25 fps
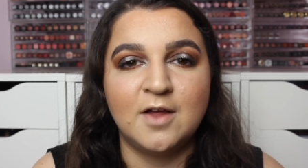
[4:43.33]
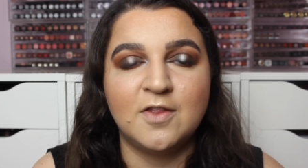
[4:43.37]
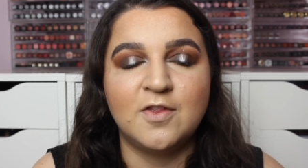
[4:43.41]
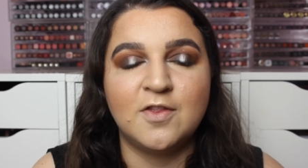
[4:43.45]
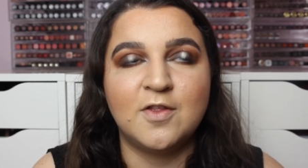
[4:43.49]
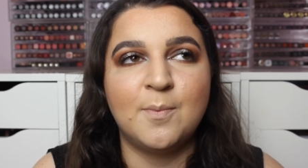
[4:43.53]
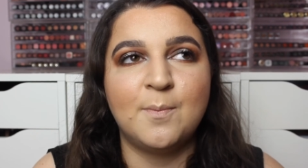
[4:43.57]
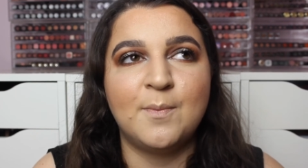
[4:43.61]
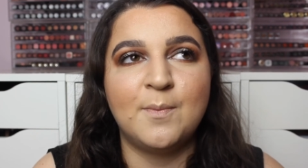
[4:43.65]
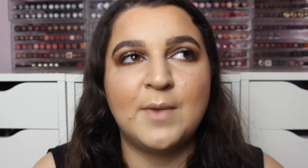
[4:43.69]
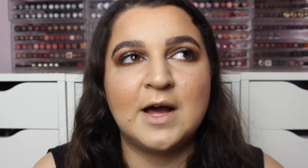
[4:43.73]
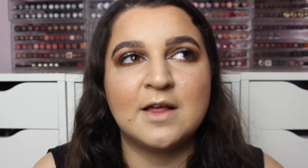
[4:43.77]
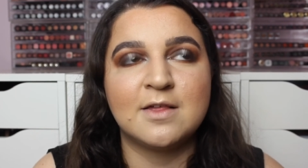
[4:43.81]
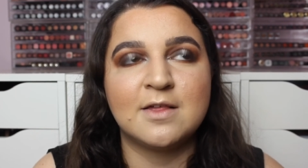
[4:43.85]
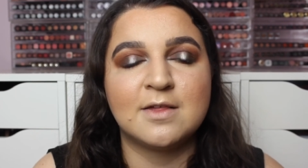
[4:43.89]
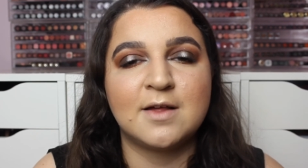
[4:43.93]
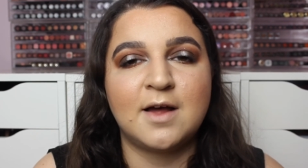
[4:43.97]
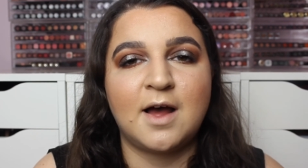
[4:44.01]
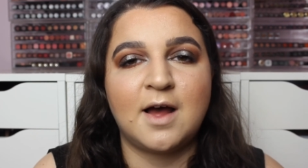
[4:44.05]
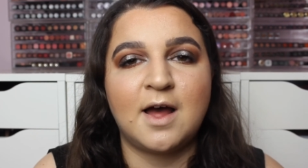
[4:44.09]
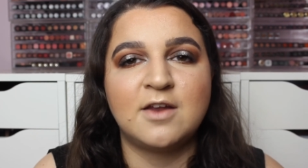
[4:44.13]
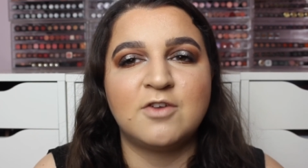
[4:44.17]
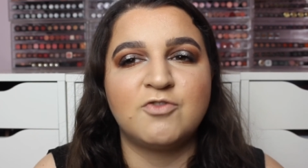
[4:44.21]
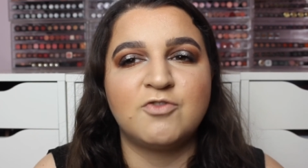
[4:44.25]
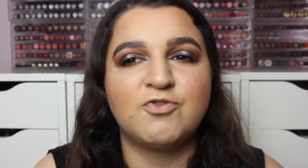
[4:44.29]
The mattes
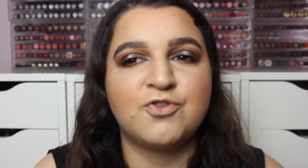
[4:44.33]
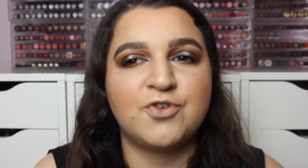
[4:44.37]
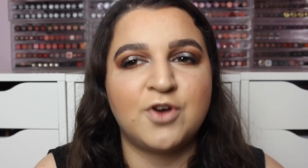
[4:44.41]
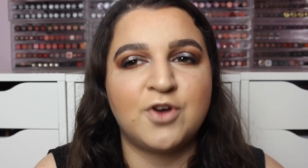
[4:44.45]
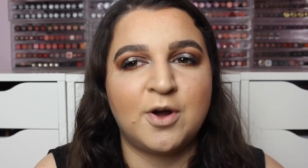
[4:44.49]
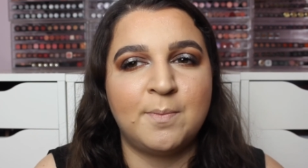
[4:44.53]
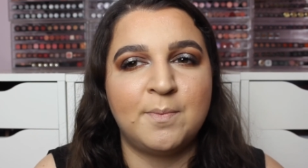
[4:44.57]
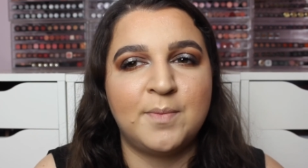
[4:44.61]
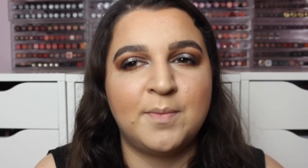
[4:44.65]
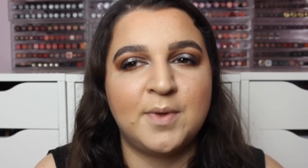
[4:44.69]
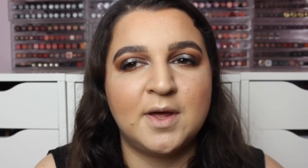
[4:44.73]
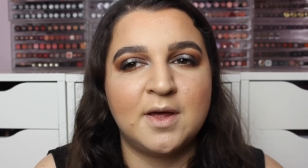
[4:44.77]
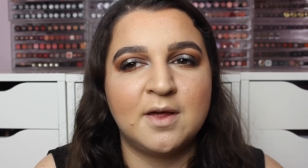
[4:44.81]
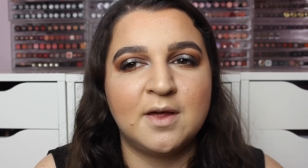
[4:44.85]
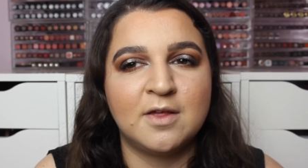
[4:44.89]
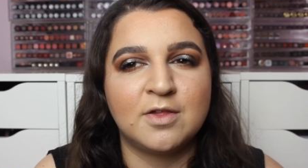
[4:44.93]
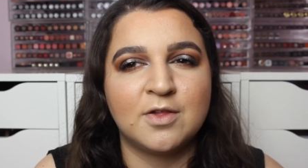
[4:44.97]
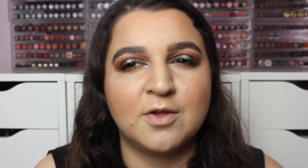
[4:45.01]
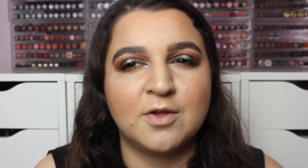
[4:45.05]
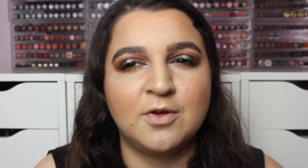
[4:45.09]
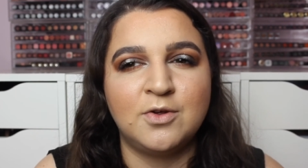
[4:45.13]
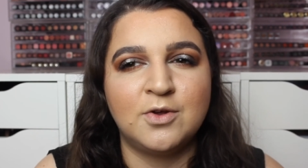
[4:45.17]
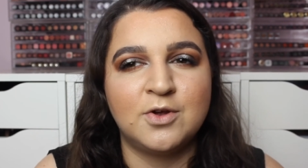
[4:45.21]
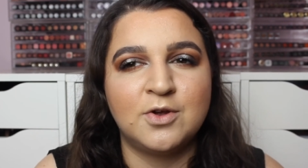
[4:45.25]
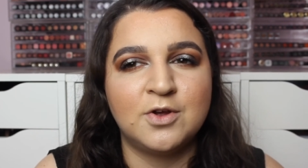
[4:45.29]
kind of trump it, so
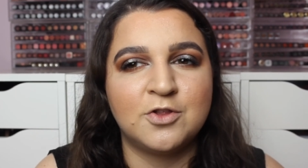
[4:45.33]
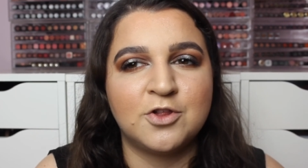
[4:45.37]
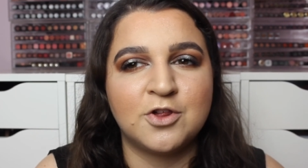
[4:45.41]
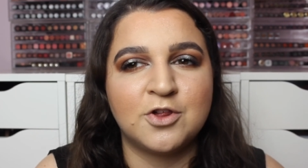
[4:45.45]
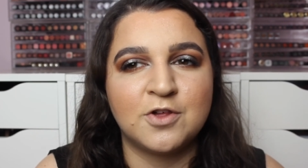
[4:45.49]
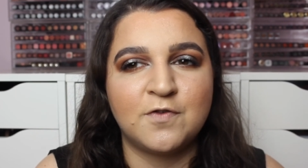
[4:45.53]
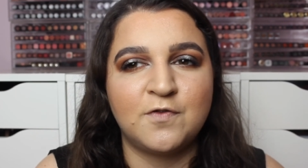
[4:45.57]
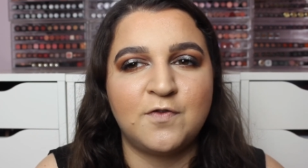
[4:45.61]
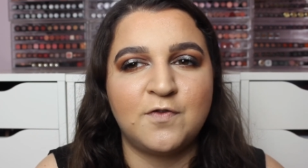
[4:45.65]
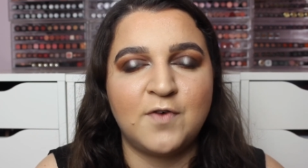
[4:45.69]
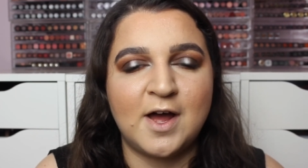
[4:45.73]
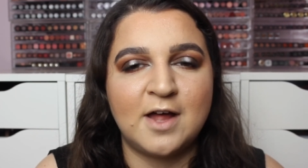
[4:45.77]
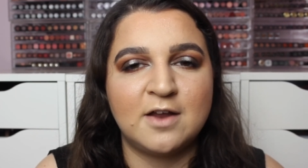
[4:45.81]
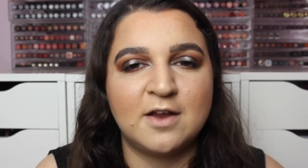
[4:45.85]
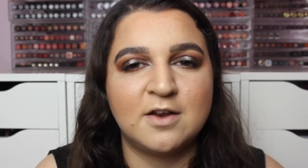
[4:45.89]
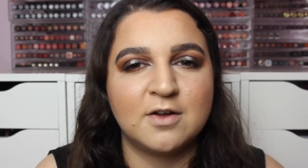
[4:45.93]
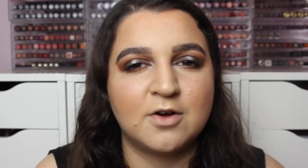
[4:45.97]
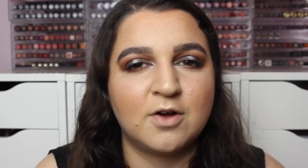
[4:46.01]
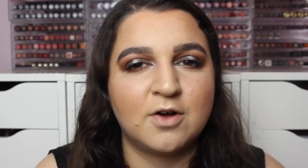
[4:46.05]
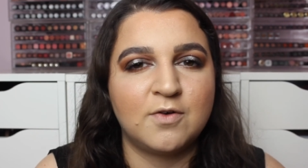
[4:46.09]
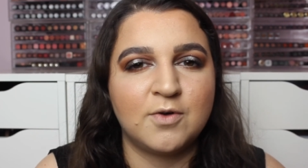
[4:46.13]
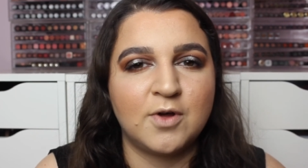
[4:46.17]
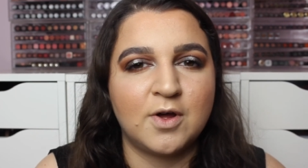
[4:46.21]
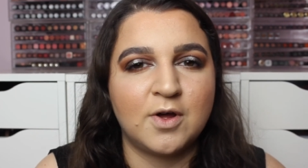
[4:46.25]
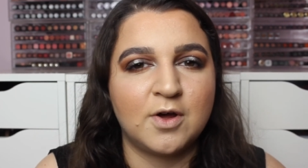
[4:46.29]
you could just find a,
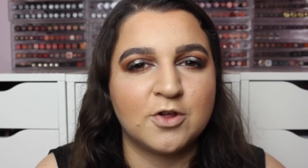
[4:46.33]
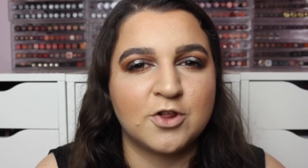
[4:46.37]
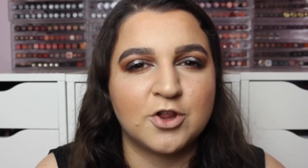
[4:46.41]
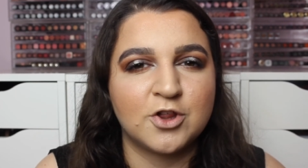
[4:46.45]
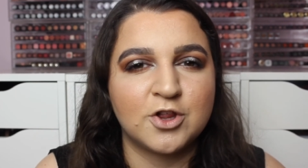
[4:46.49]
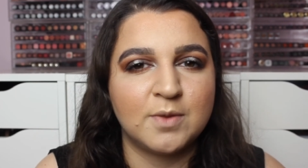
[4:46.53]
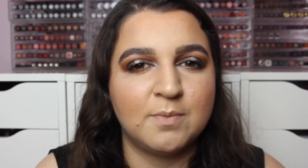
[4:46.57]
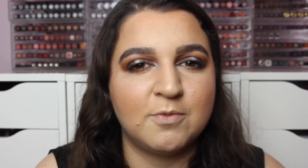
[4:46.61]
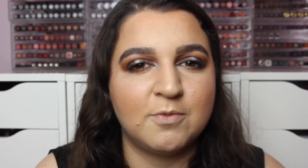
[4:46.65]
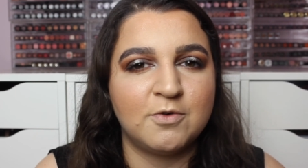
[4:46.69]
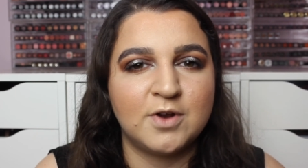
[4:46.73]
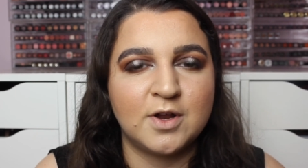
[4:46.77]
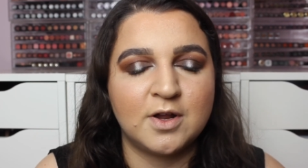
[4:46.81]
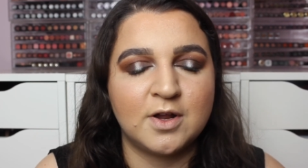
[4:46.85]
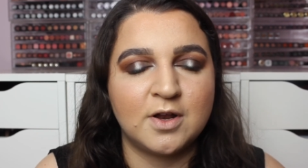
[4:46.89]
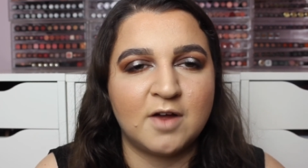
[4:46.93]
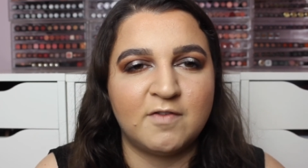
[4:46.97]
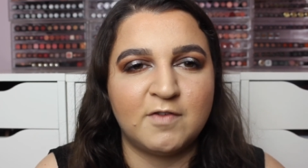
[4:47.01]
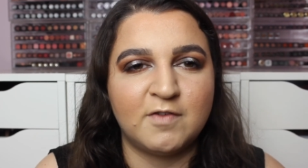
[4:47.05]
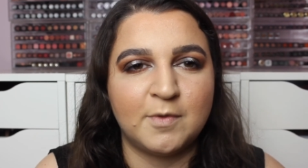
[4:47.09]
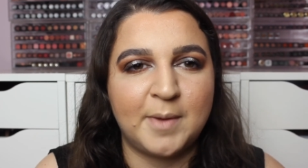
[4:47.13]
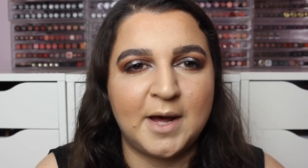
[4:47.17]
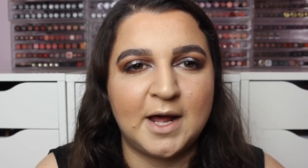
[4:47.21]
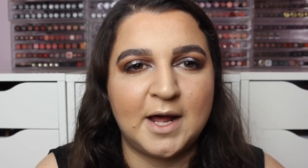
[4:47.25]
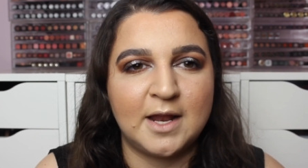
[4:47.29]
a shimmer in
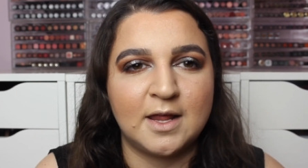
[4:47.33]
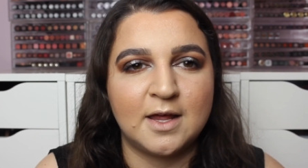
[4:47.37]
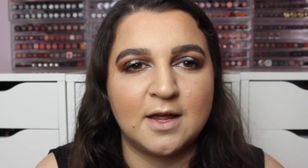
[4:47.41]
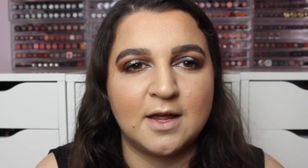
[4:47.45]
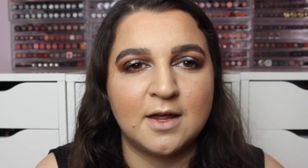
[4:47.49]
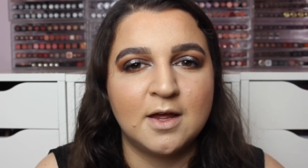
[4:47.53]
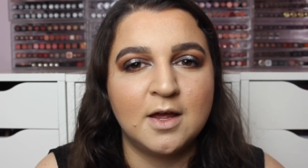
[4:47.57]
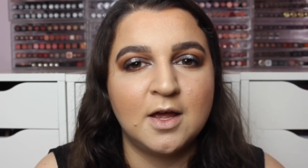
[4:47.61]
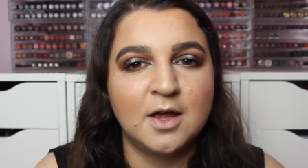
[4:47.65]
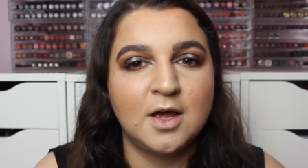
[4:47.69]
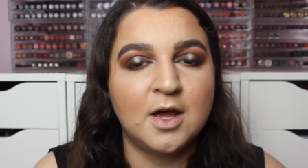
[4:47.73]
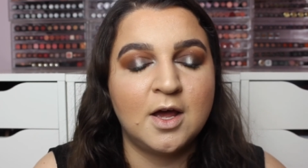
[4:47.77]
another palette.